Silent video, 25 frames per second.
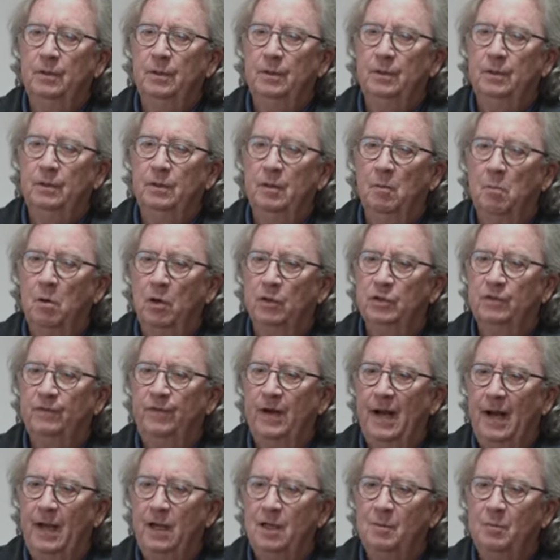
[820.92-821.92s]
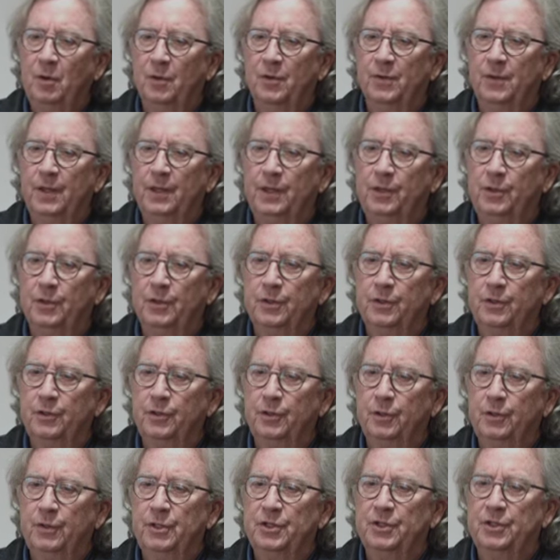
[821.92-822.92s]
the most valuable thing you can
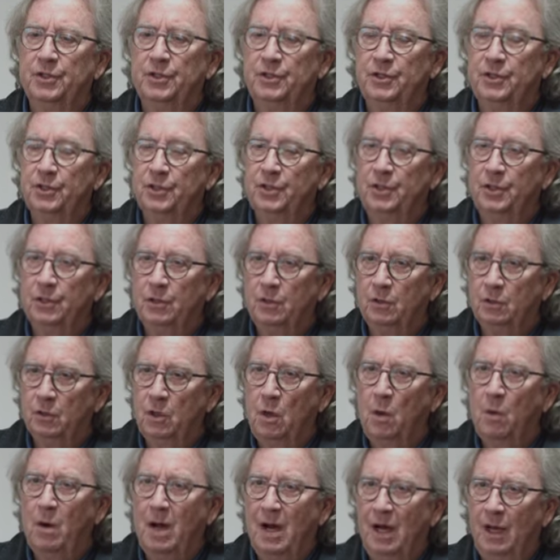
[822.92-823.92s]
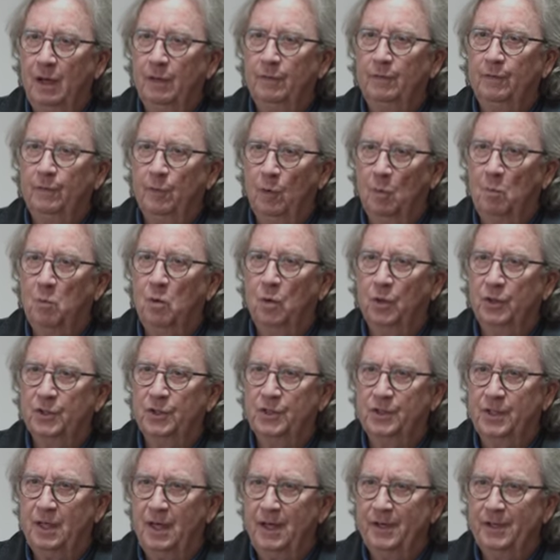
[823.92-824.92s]
do is to still go on for more
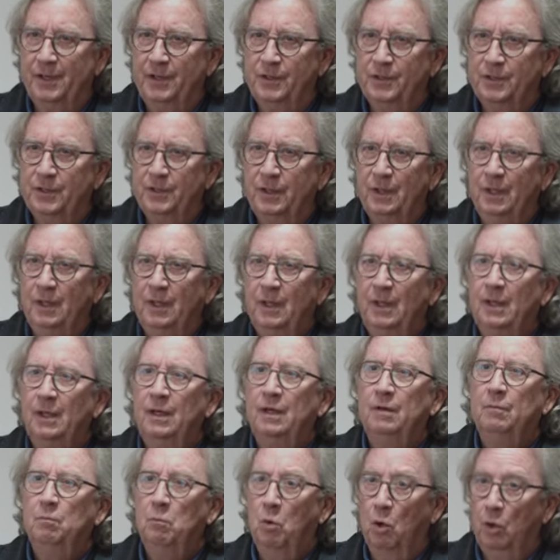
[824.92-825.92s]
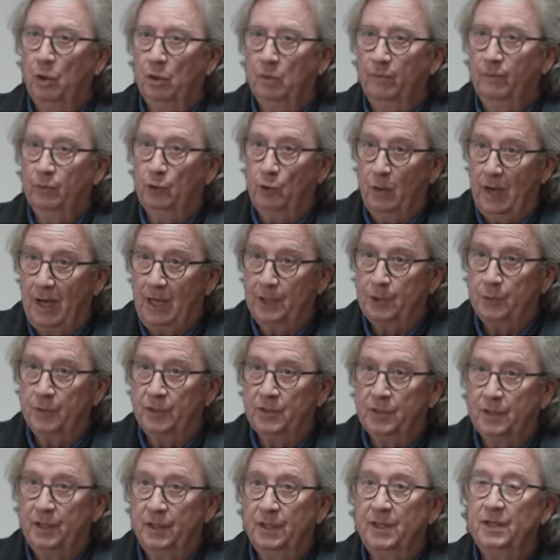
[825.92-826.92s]
studies, more graduate
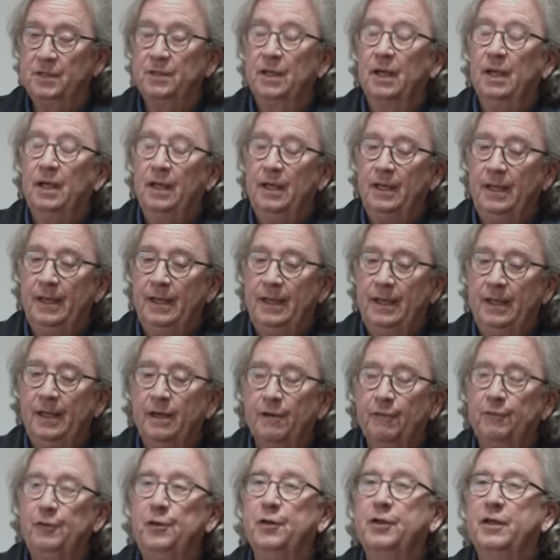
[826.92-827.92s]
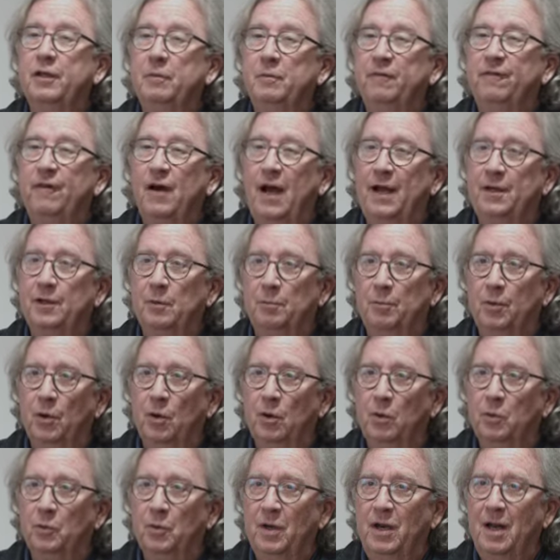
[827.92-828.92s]
studies, if you can find a
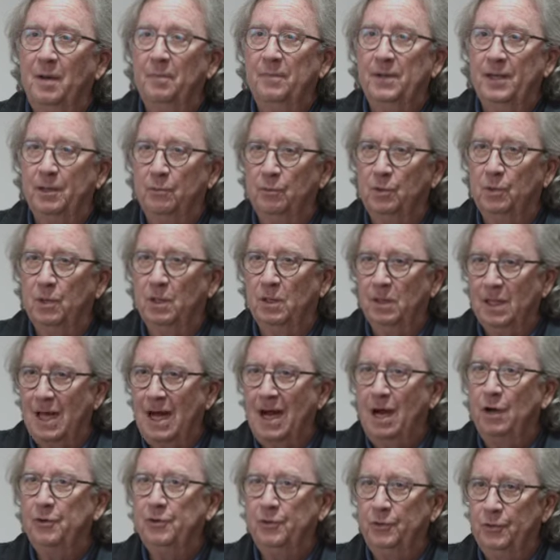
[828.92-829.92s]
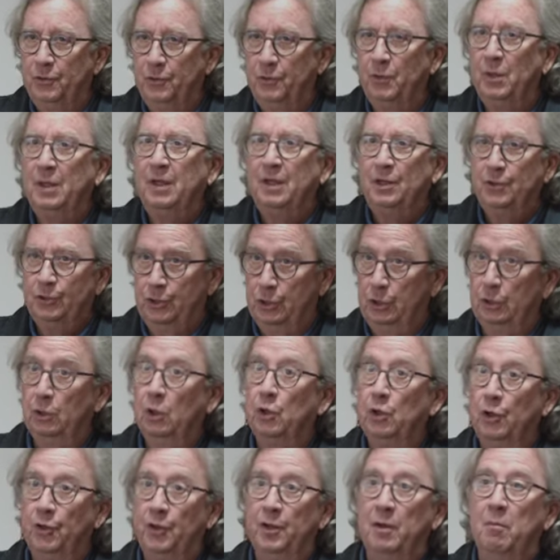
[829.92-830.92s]
program that will allow you to
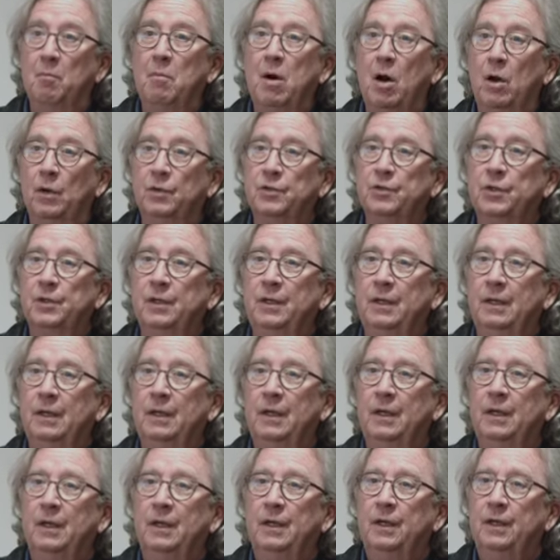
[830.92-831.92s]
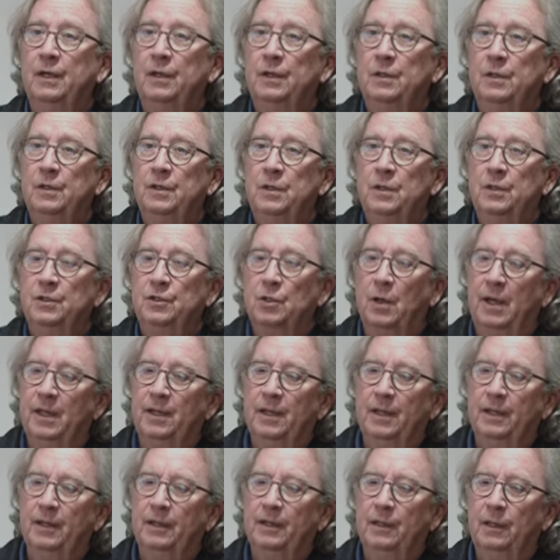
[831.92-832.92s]
learn the most. So I
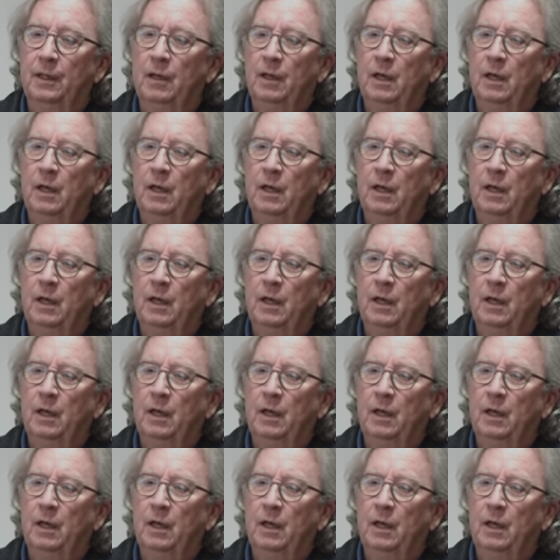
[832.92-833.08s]
think